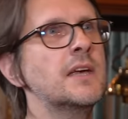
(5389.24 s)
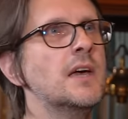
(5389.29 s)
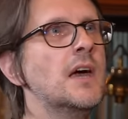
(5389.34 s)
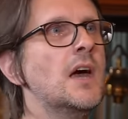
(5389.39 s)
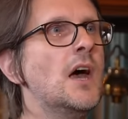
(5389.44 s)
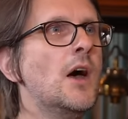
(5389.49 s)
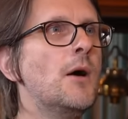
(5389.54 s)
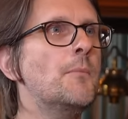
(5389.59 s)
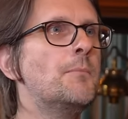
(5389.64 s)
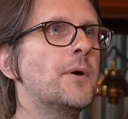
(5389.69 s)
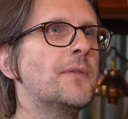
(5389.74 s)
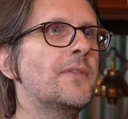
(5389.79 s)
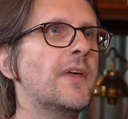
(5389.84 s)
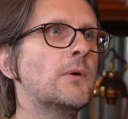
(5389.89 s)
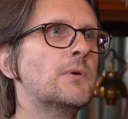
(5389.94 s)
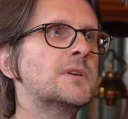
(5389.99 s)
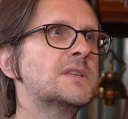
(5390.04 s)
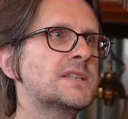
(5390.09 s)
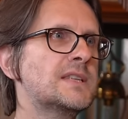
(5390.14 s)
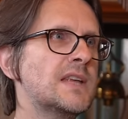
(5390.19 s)
it, but
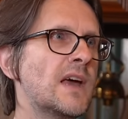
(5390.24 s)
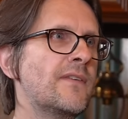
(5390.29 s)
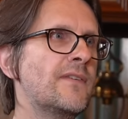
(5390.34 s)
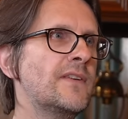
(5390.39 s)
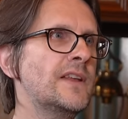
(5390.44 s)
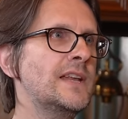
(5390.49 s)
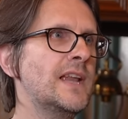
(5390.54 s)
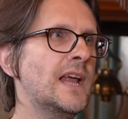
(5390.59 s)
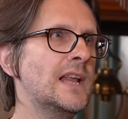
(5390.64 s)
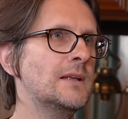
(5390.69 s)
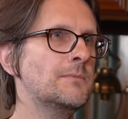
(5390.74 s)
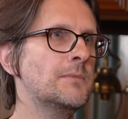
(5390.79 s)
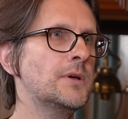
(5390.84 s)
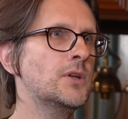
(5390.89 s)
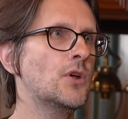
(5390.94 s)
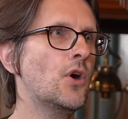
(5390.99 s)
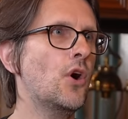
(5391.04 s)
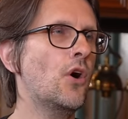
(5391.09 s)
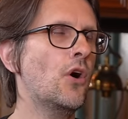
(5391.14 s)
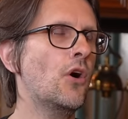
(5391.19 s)
there was definitely an
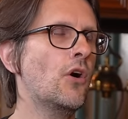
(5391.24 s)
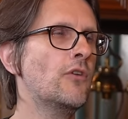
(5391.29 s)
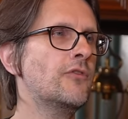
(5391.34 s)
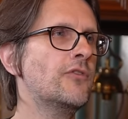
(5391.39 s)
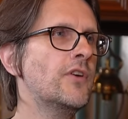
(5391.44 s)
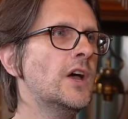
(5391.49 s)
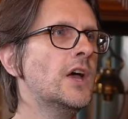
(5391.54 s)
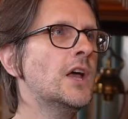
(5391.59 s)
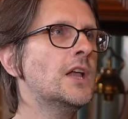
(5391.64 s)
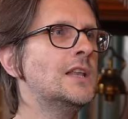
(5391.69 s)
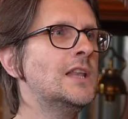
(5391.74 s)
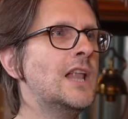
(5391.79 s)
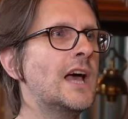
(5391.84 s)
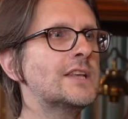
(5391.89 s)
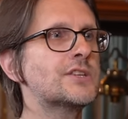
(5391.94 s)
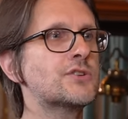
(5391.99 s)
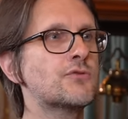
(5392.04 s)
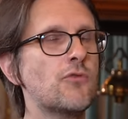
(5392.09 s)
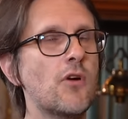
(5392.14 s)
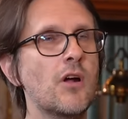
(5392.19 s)
element of,
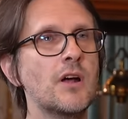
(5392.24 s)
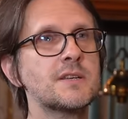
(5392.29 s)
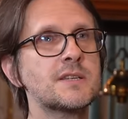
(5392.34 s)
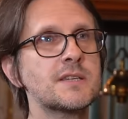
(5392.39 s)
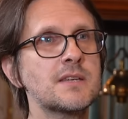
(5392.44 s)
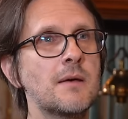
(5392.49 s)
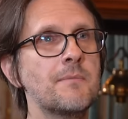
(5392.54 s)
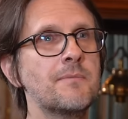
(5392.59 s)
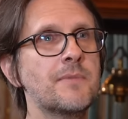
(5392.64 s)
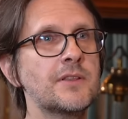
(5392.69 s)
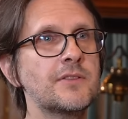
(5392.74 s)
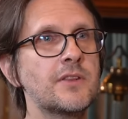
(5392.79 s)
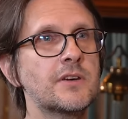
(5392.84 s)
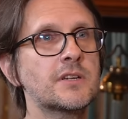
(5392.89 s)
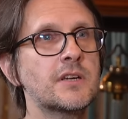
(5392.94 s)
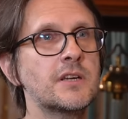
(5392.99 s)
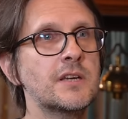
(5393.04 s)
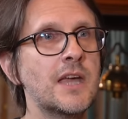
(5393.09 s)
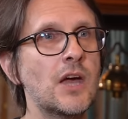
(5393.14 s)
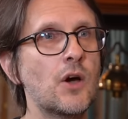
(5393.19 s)
let's write something
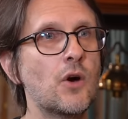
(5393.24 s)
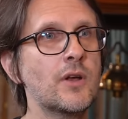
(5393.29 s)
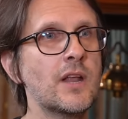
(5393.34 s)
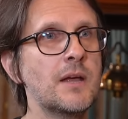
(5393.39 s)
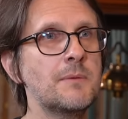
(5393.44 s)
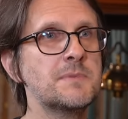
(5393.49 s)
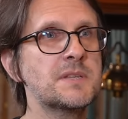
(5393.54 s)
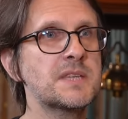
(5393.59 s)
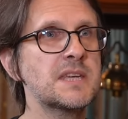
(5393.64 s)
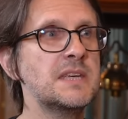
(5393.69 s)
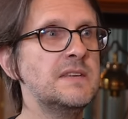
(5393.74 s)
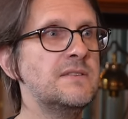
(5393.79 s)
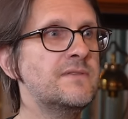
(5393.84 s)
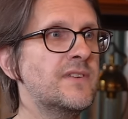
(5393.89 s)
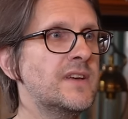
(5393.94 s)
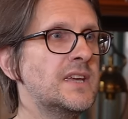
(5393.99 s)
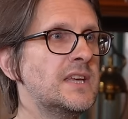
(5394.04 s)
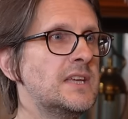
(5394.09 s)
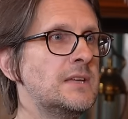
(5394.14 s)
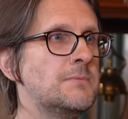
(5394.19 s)
that can get on
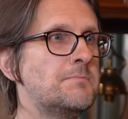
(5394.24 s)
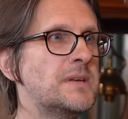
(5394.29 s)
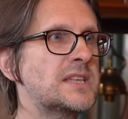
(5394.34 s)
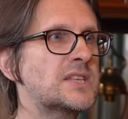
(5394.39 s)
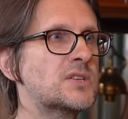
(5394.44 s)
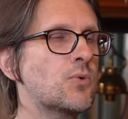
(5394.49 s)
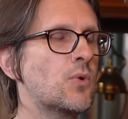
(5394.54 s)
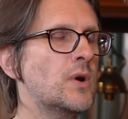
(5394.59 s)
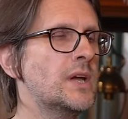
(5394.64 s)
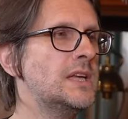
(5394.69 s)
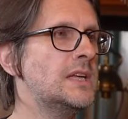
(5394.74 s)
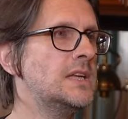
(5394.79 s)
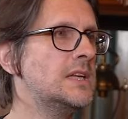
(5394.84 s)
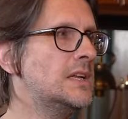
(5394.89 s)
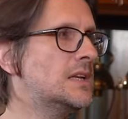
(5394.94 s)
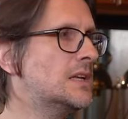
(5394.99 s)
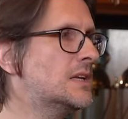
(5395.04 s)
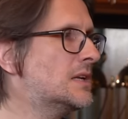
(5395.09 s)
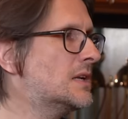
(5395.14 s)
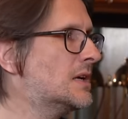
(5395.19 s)
MTV
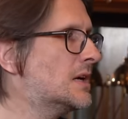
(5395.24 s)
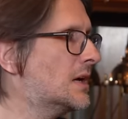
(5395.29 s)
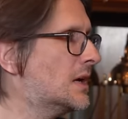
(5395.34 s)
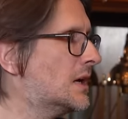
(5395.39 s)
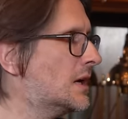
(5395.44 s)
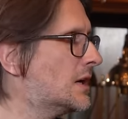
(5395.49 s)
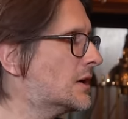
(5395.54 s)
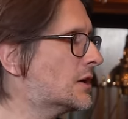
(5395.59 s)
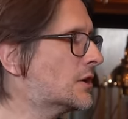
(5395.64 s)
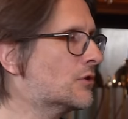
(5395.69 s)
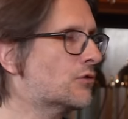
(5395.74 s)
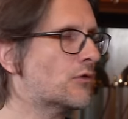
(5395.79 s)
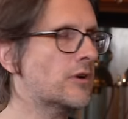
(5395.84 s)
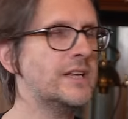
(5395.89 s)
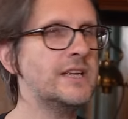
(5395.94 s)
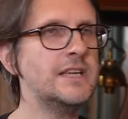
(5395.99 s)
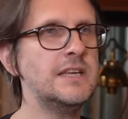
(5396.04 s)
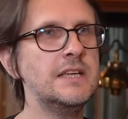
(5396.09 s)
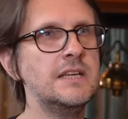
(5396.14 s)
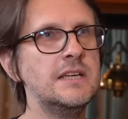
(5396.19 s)
between
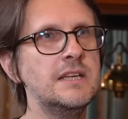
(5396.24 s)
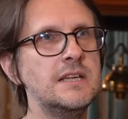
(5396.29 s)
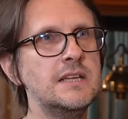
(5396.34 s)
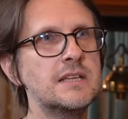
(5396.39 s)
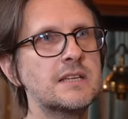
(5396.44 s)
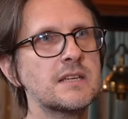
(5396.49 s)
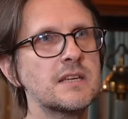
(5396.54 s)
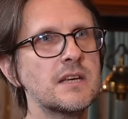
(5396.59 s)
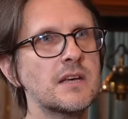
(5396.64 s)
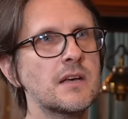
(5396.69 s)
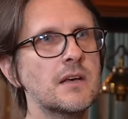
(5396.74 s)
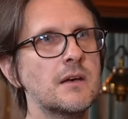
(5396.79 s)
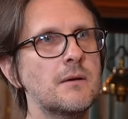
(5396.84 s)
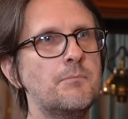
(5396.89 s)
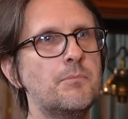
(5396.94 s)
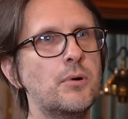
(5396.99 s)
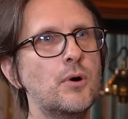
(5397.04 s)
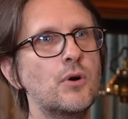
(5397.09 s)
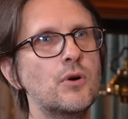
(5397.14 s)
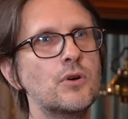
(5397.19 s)
Creed,
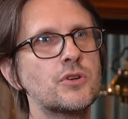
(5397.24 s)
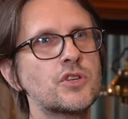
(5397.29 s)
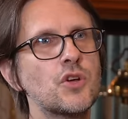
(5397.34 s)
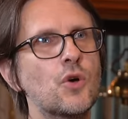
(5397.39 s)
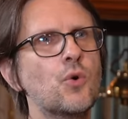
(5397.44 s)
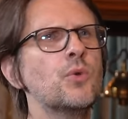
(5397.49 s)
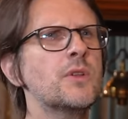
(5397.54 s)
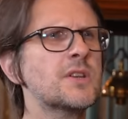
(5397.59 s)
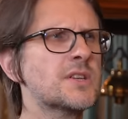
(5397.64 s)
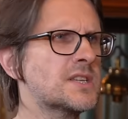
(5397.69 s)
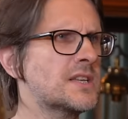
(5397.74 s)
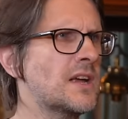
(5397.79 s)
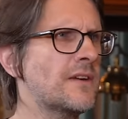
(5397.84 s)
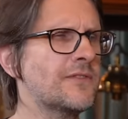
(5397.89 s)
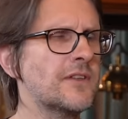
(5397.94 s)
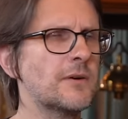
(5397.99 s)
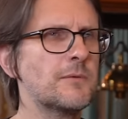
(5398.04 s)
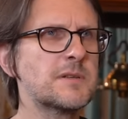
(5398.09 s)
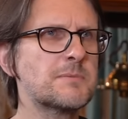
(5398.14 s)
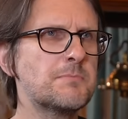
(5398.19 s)
Bush, all the
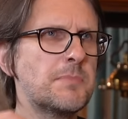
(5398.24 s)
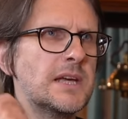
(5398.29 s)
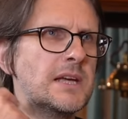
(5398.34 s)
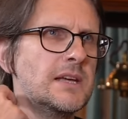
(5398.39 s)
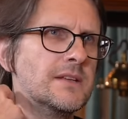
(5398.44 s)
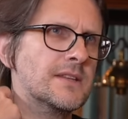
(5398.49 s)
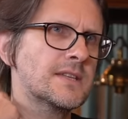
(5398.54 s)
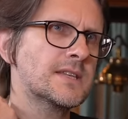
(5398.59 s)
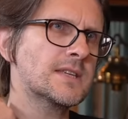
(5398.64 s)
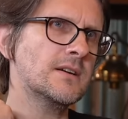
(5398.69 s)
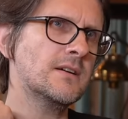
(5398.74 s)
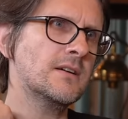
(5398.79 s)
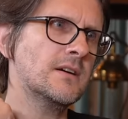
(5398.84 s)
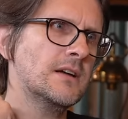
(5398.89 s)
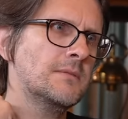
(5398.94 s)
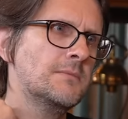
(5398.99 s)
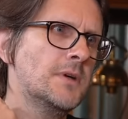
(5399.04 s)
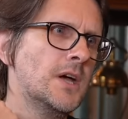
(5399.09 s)
stuff that was big at the time.